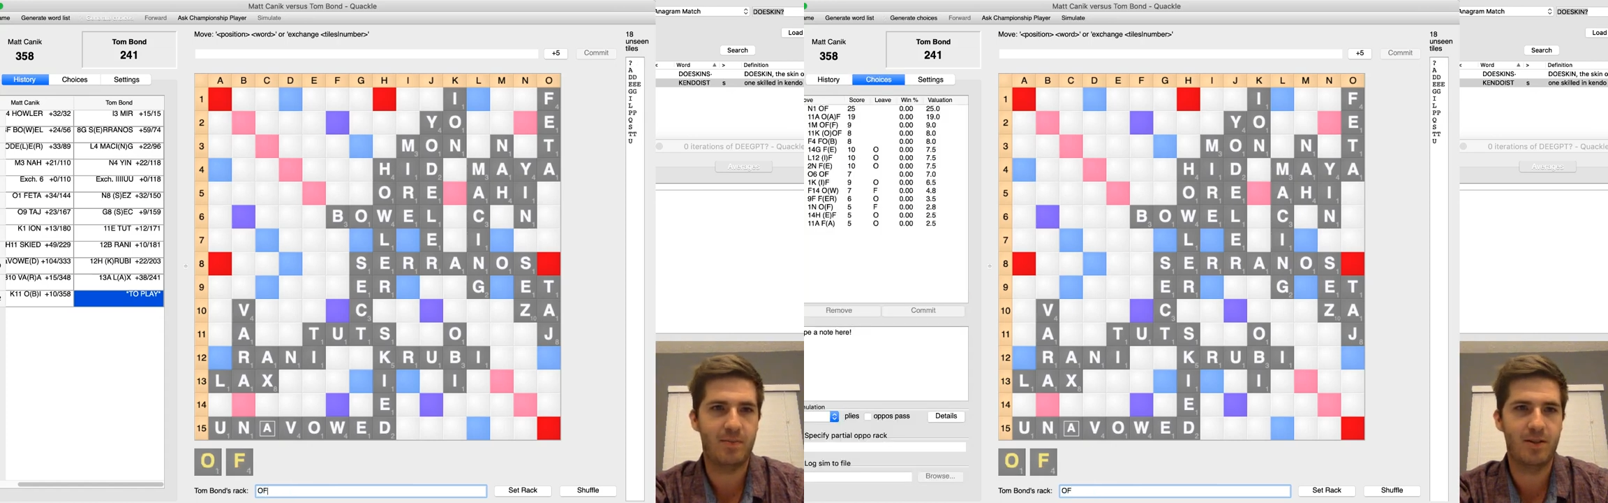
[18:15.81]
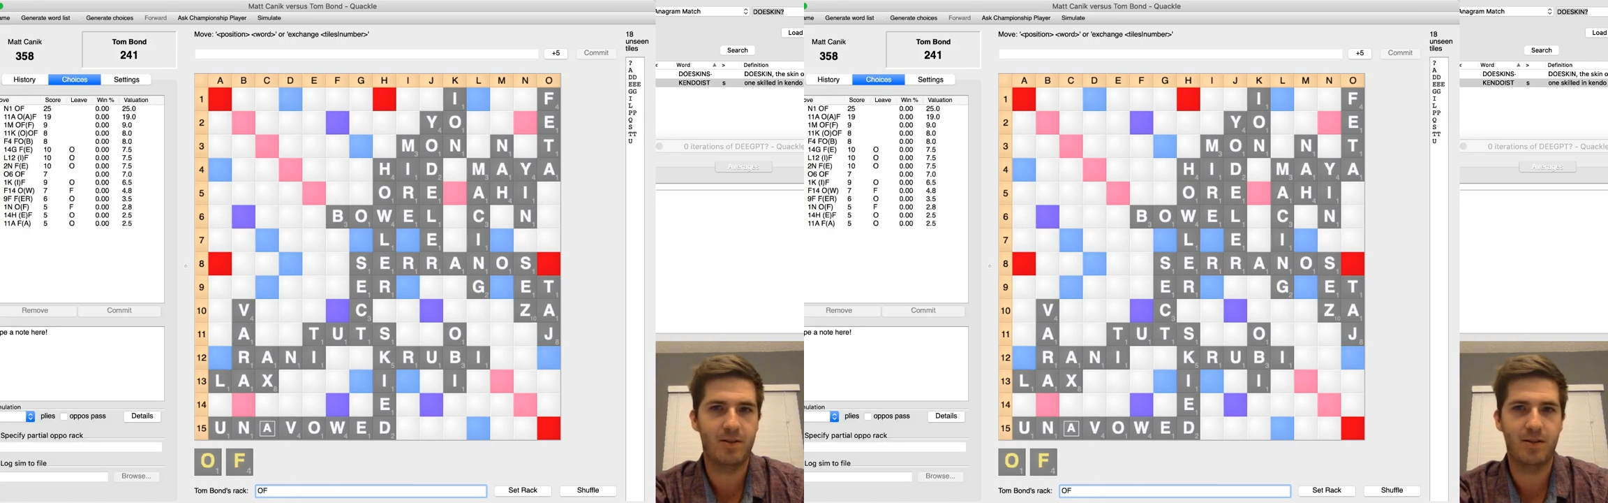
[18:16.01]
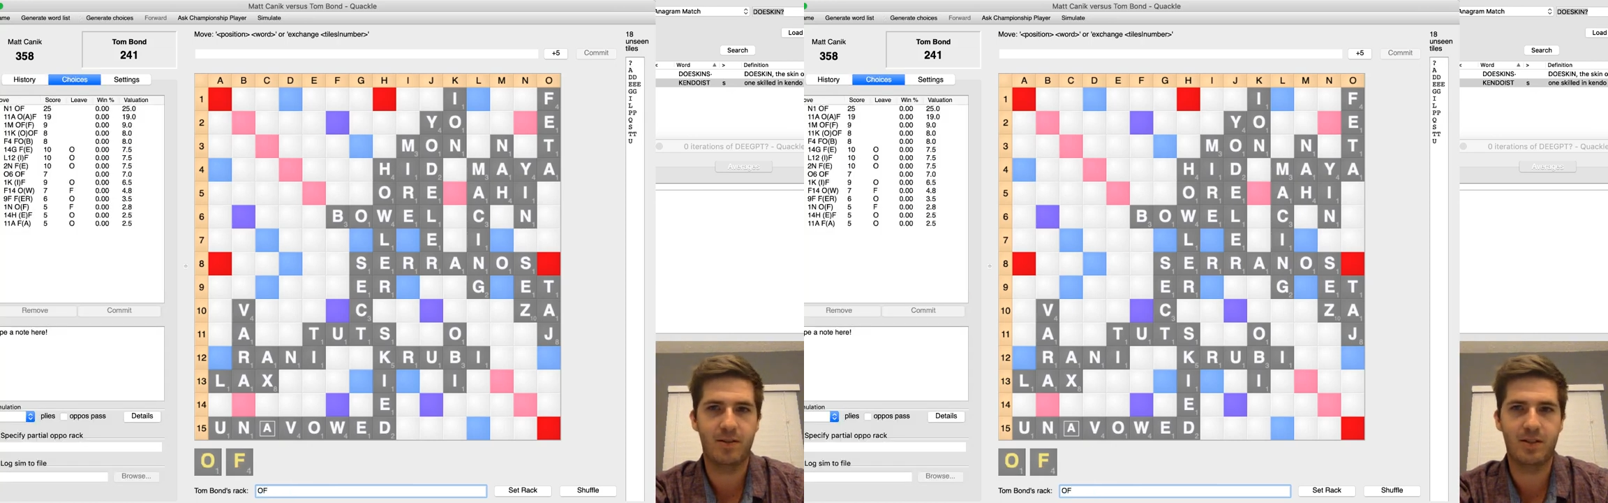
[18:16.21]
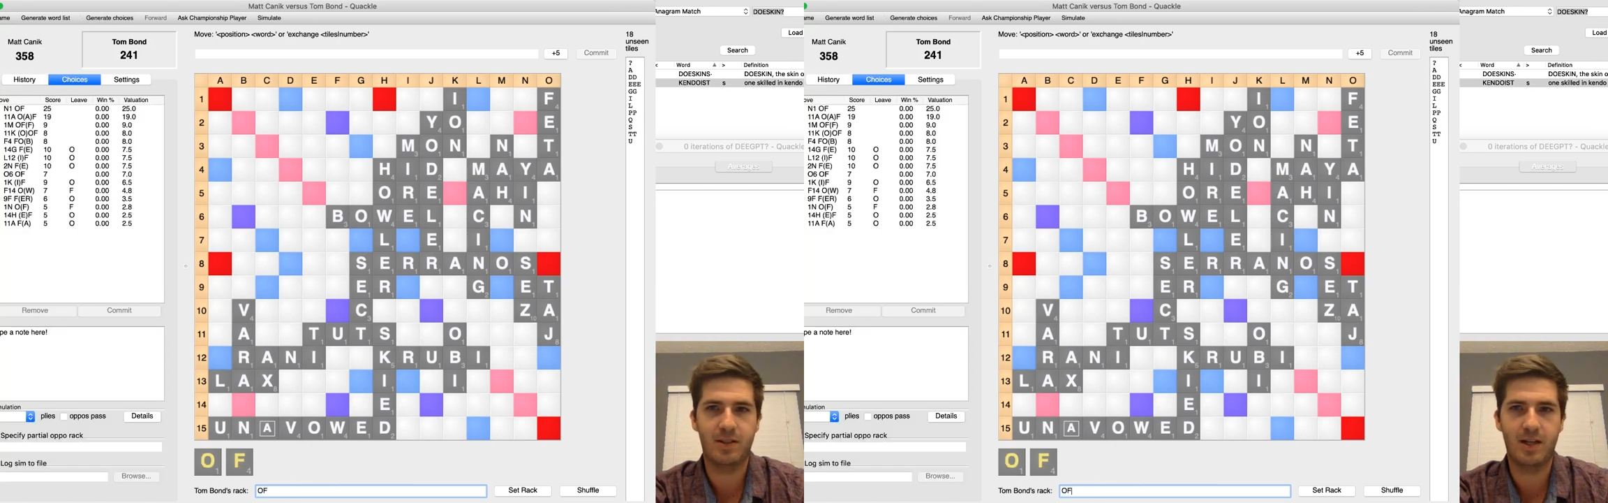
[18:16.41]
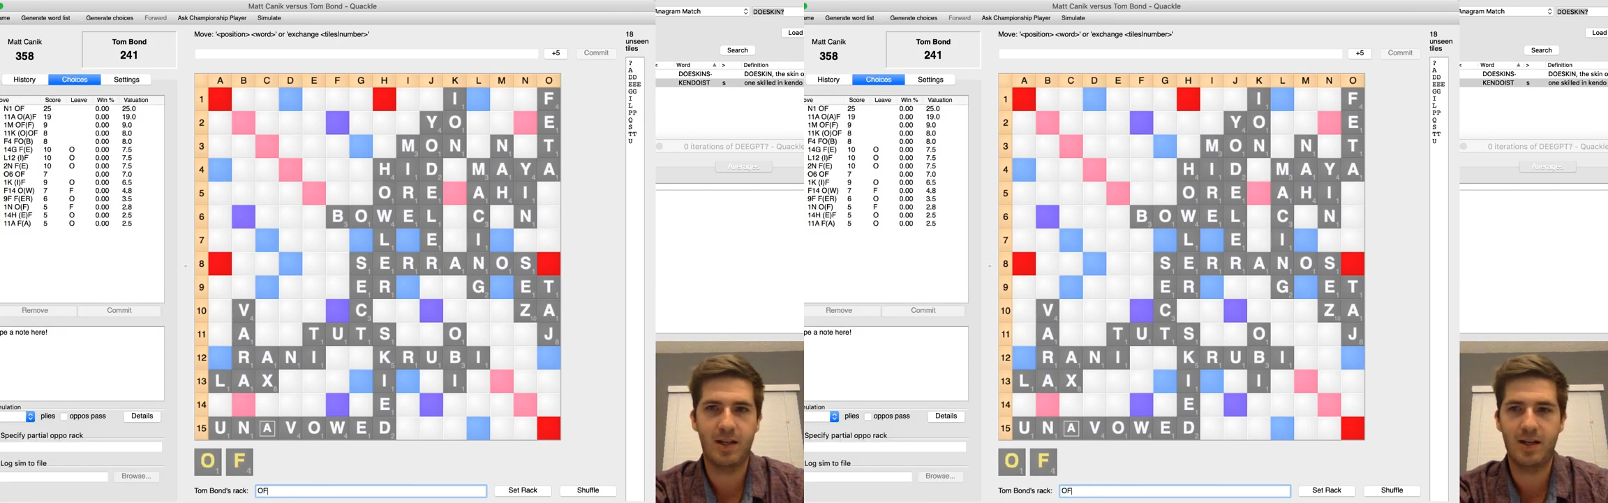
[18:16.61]
here at the
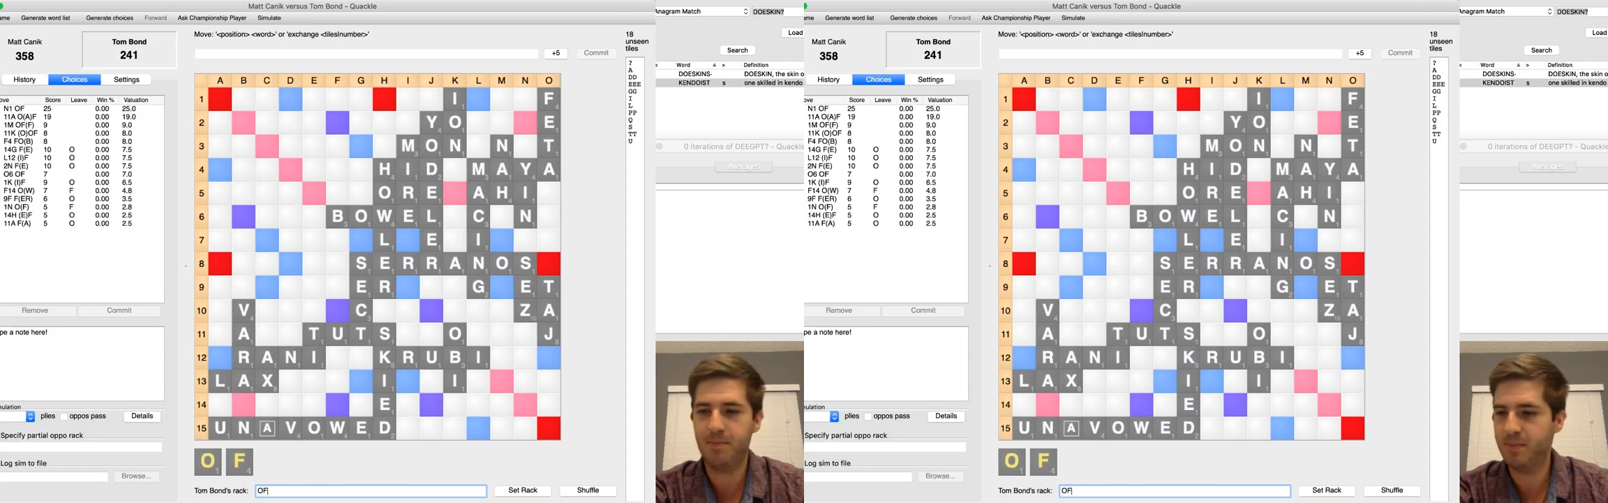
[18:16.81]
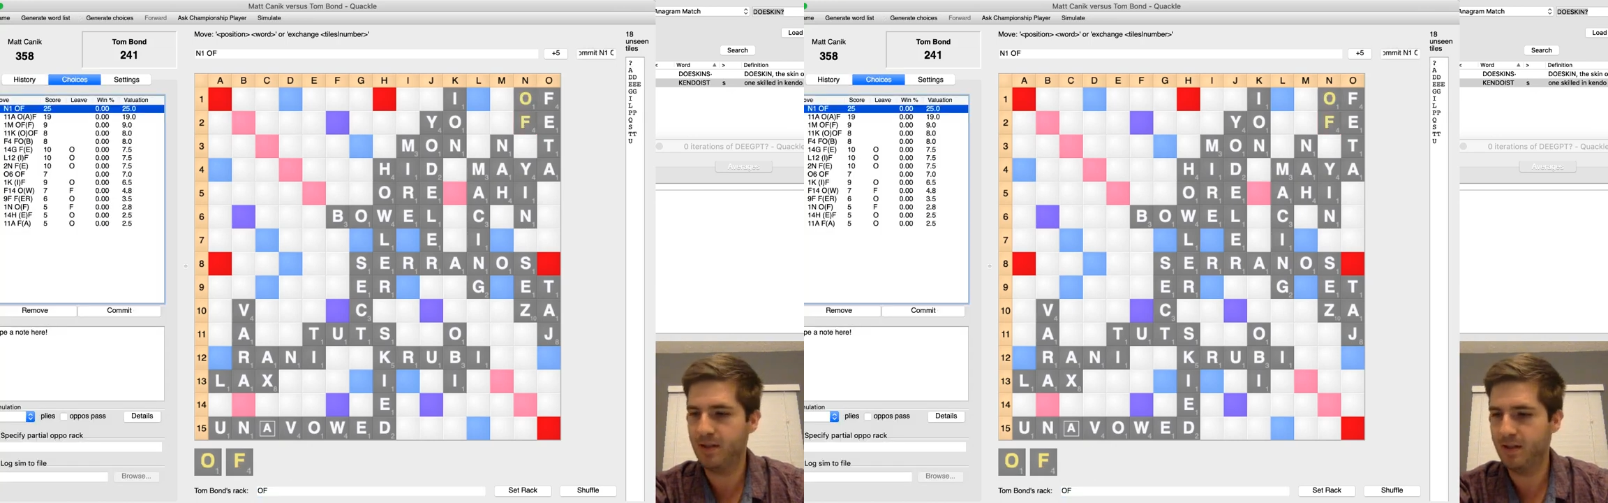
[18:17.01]
top.